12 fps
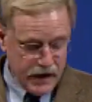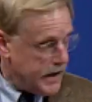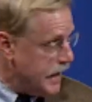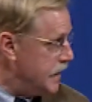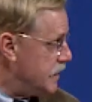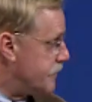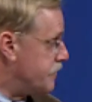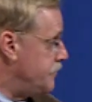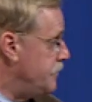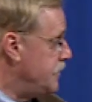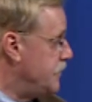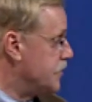And if
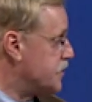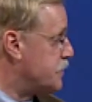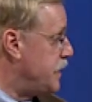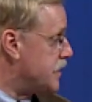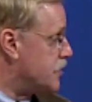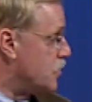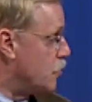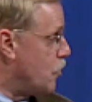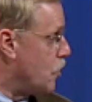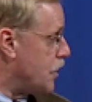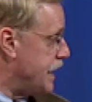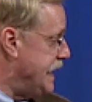the special
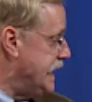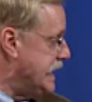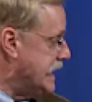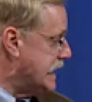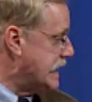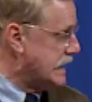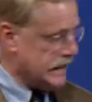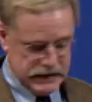work he did